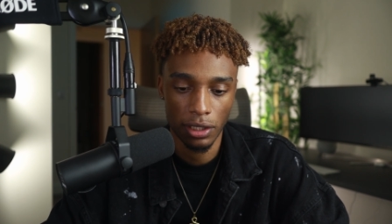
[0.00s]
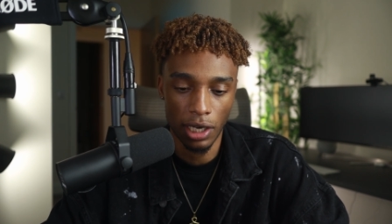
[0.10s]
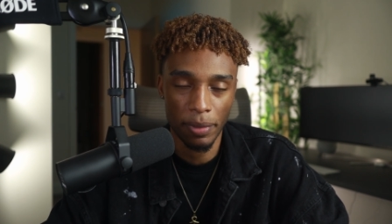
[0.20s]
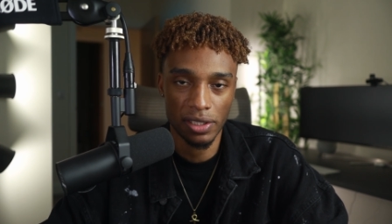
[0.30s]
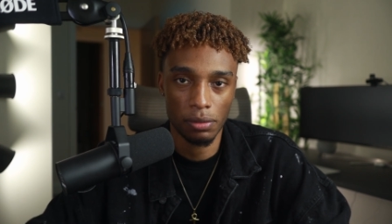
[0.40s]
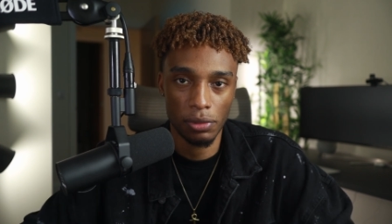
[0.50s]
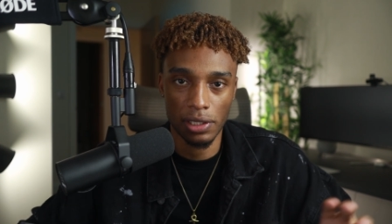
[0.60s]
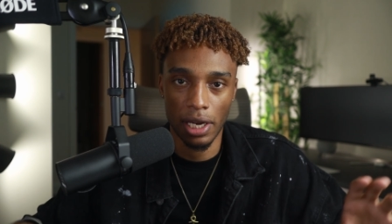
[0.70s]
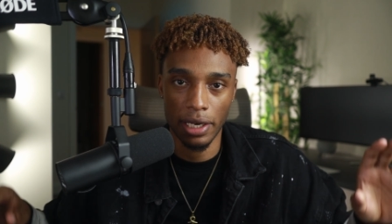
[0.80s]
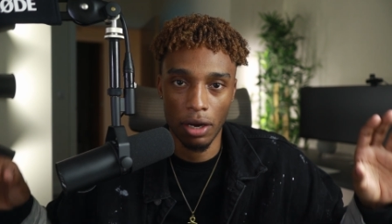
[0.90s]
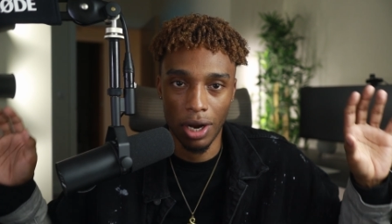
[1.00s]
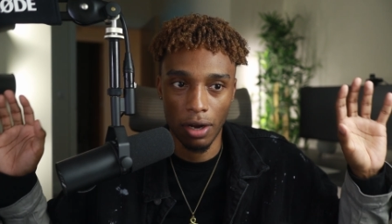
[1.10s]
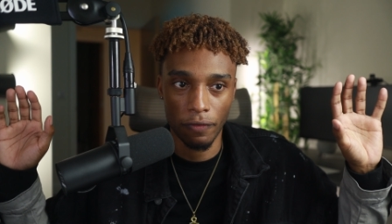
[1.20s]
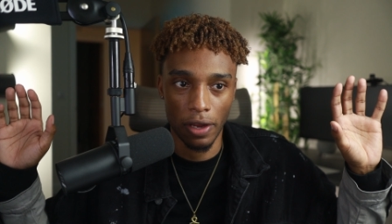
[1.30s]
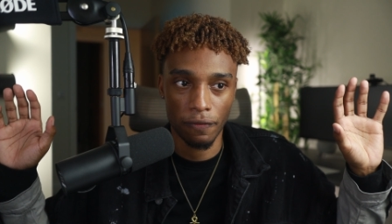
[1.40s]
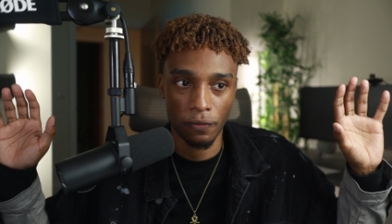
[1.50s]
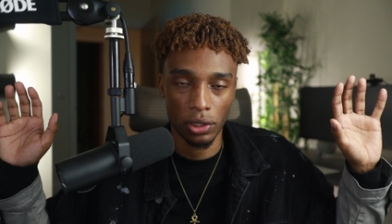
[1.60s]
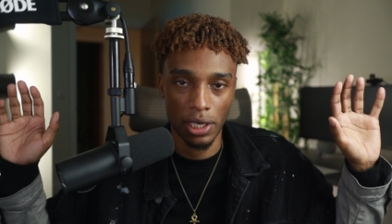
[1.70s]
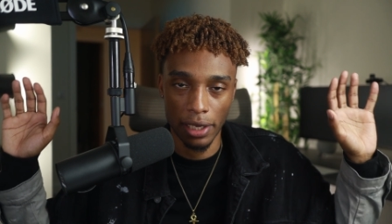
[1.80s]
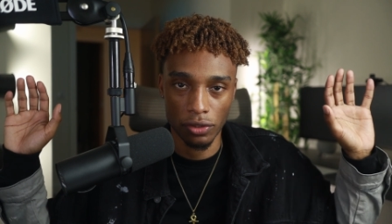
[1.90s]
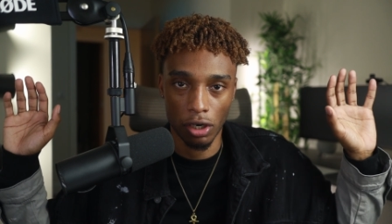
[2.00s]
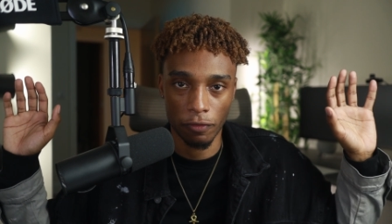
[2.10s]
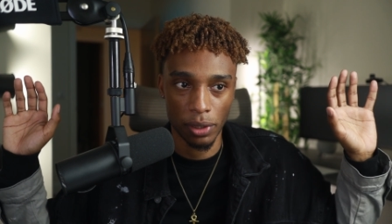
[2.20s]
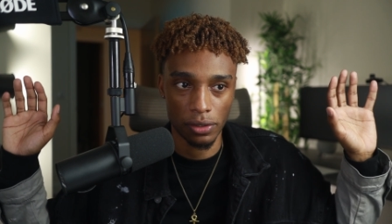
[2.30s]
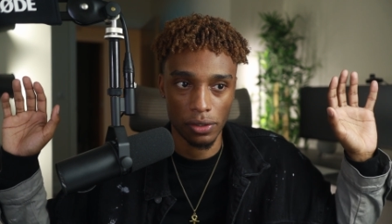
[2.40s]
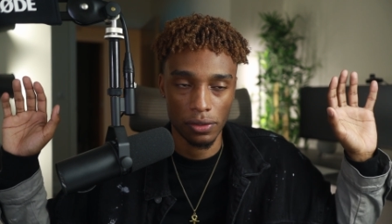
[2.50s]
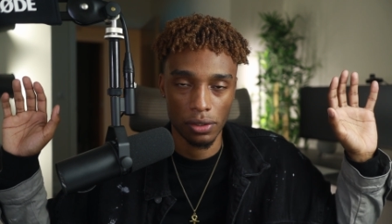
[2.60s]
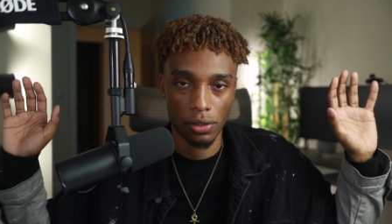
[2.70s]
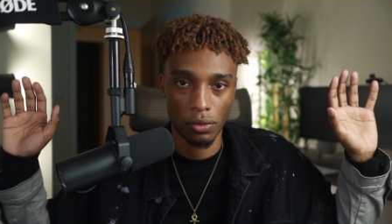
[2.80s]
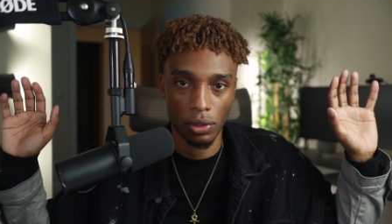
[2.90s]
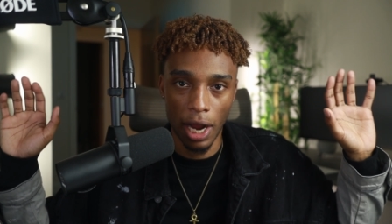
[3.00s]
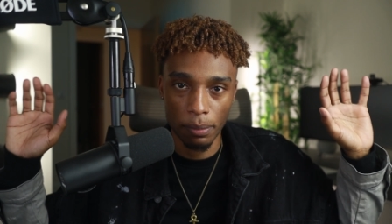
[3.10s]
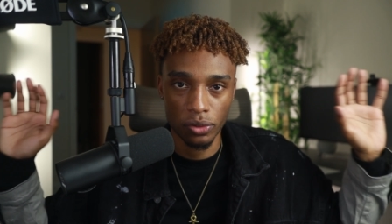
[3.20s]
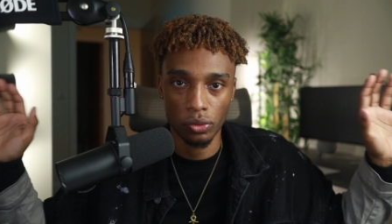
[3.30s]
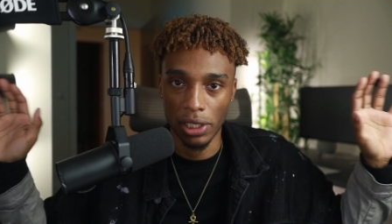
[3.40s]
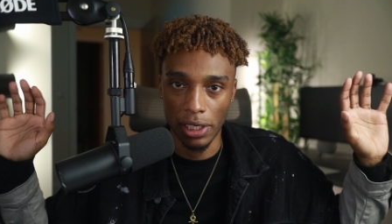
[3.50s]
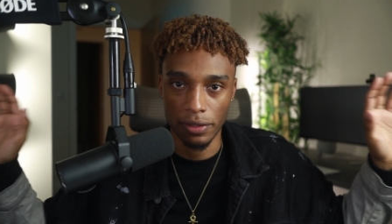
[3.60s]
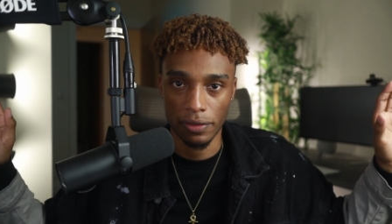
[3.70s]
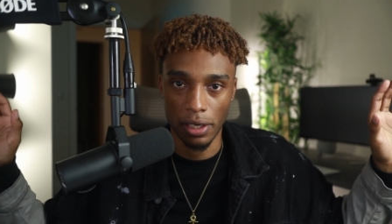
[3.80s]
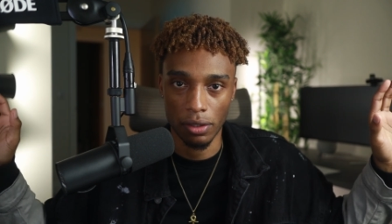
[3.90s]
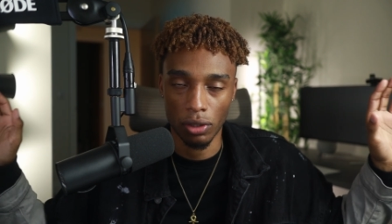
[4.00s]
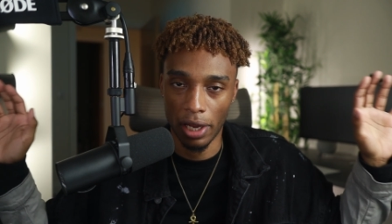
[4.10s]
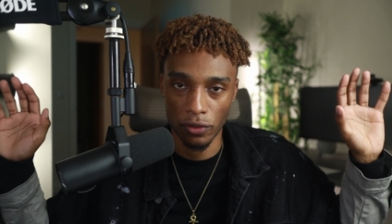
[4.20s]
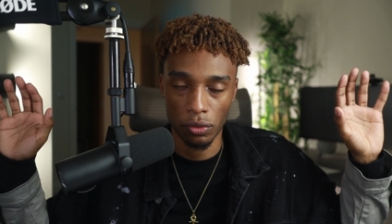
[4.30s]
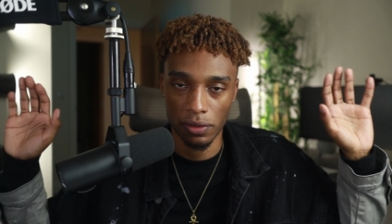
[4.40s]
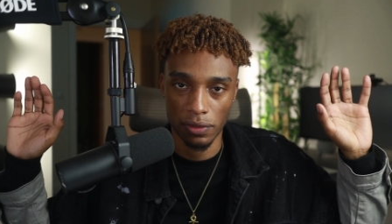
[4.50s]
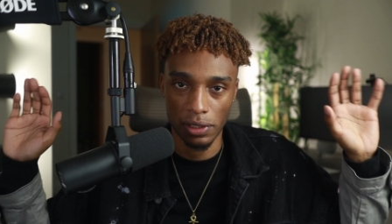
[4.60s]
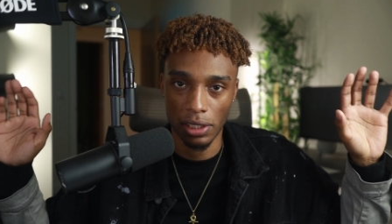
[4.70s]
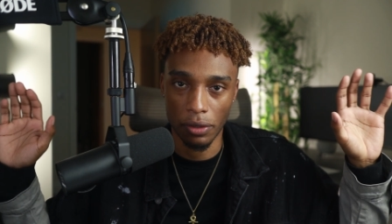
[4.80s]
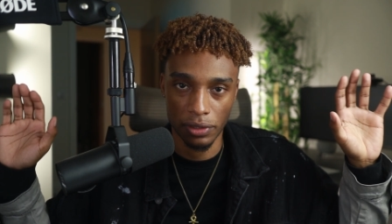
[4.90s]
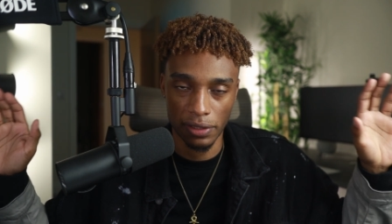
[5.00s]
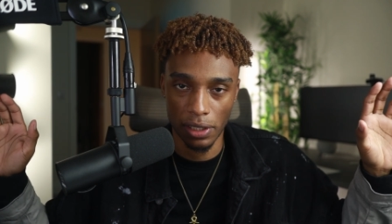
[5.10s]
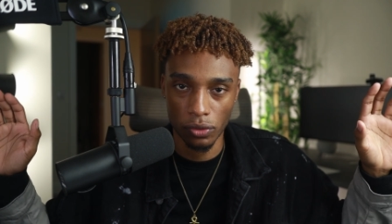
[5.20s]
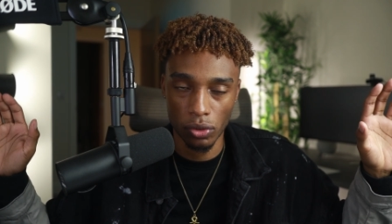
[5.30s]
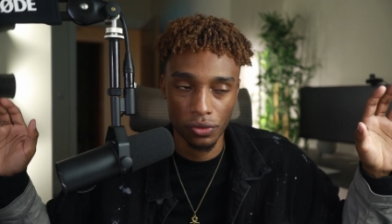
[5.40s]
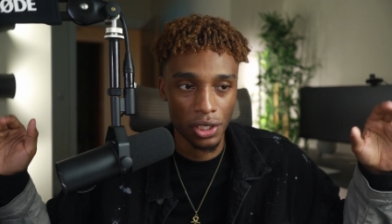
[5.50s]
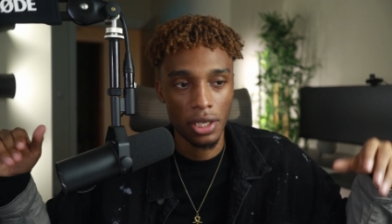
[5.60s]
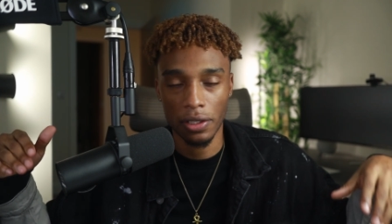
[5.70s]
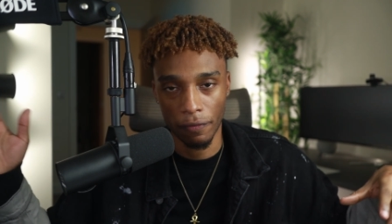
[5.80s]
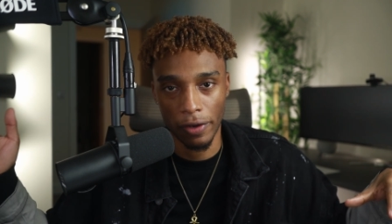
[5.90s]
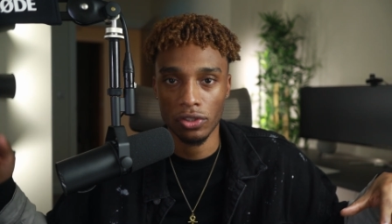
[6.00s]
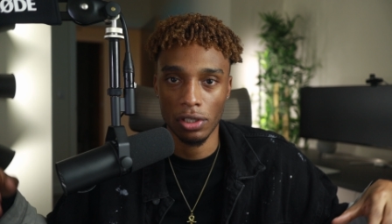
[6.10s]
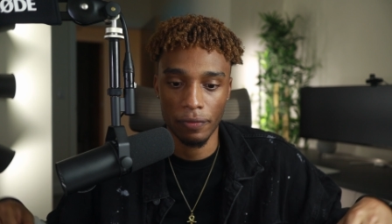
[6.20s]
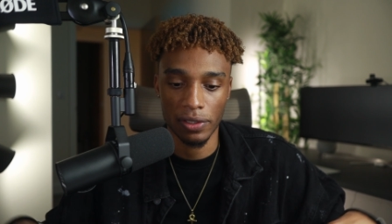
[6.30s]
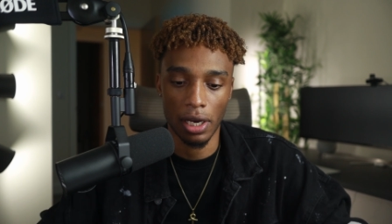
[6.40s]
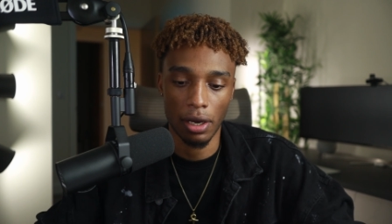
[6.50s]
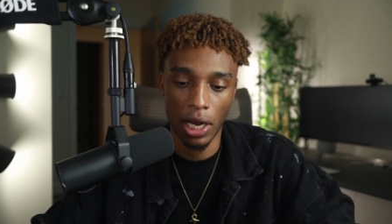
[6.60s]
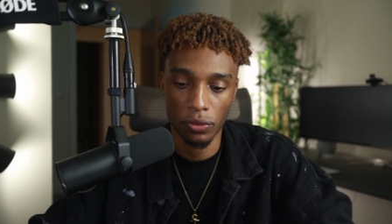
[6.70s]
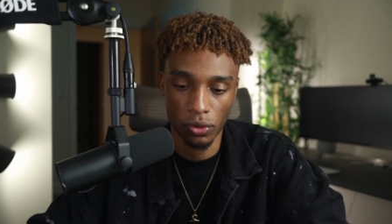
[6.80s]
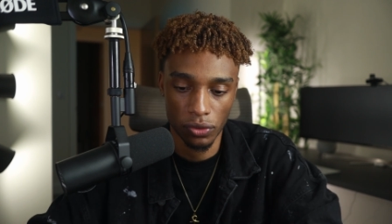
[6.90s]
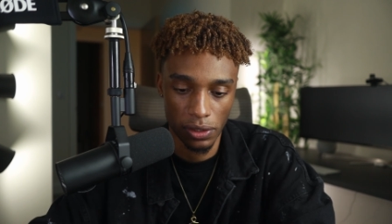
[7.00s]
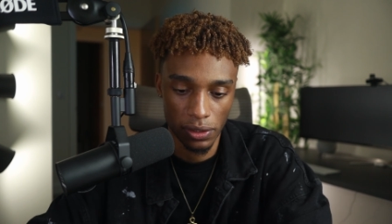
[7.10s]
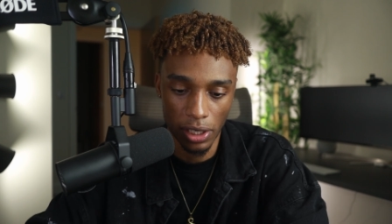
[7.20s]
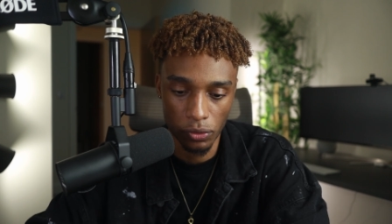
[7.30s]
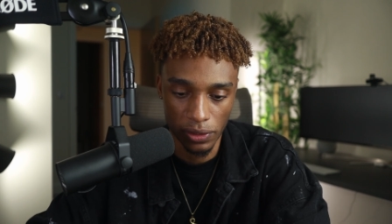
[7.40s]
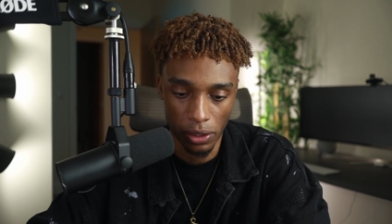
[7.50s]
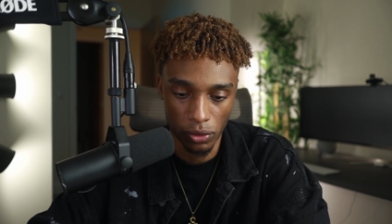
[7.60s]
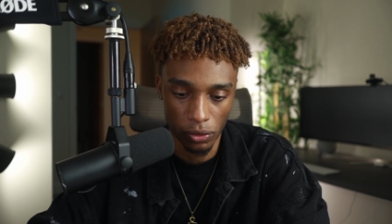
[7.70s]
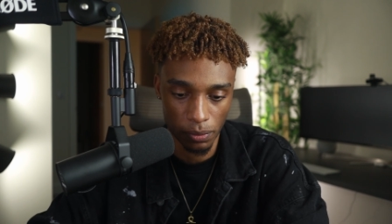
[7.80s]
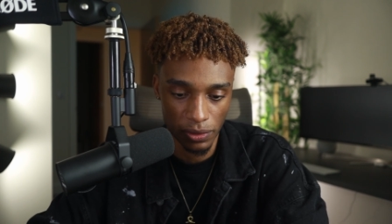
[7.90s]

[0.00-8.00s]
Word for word: That basically means I now have a fully hands off business absolutely insane. All I have to do is just sit down and take sales calls. Then eventually, obviously, I'll outsource the, the actual sales calls